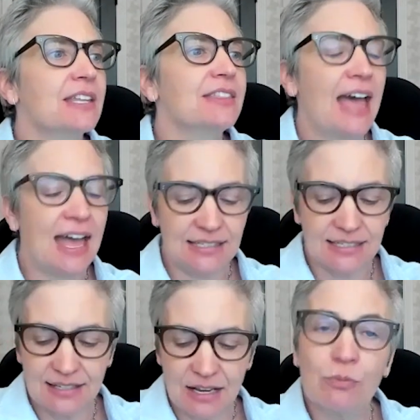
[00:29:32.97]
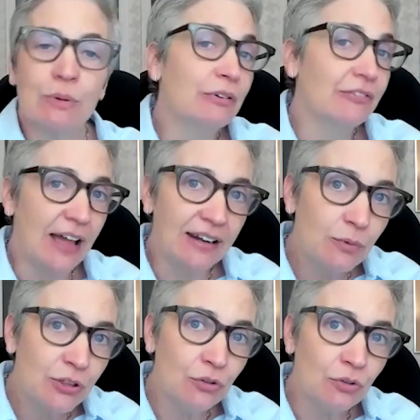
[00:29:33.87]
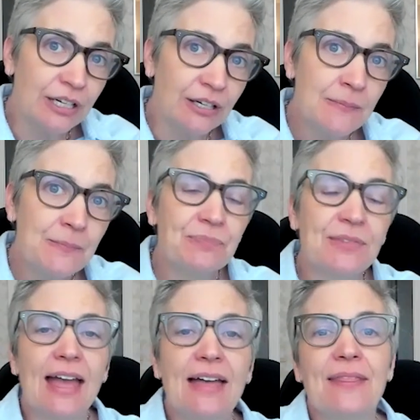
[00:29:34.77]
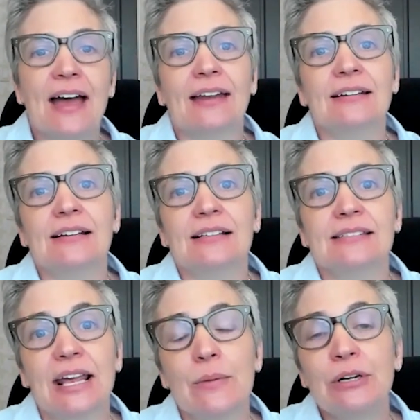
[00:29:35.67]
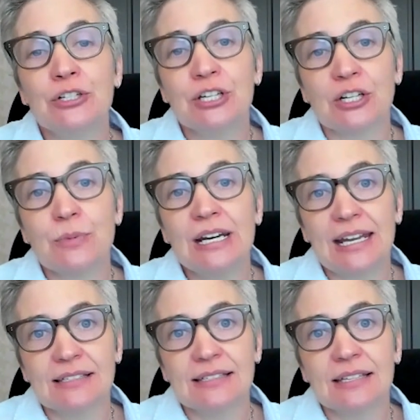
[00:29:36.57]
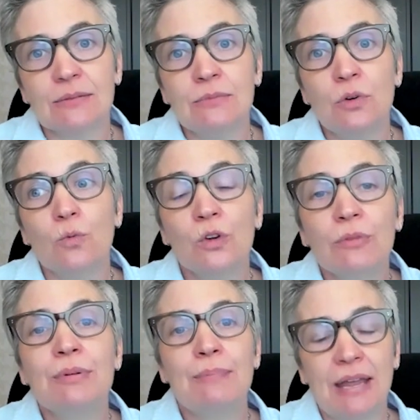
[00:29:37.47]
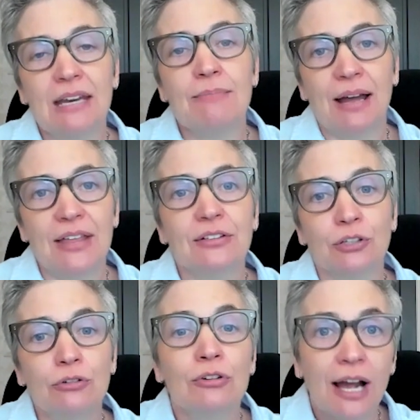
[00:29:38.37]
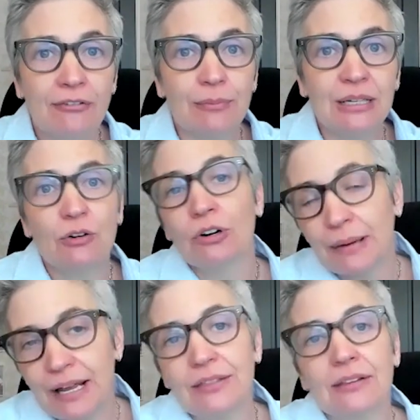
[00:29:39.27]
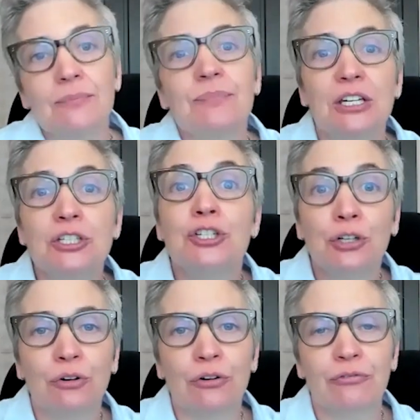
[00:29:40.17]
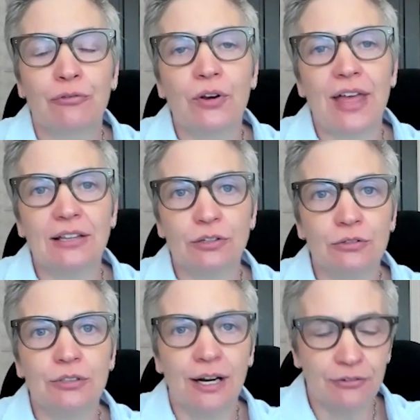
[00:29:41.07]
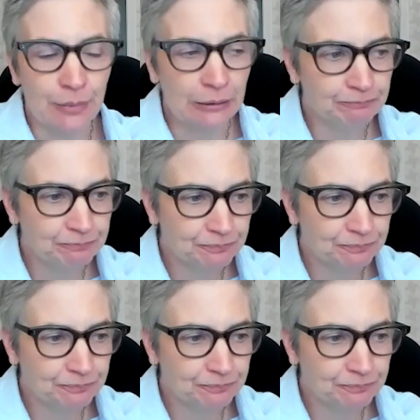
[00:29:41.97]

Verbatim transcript: that they will be provided with a lawyer and that a settlement or judgment against them will be paid by the local government or by the insurer for that local government.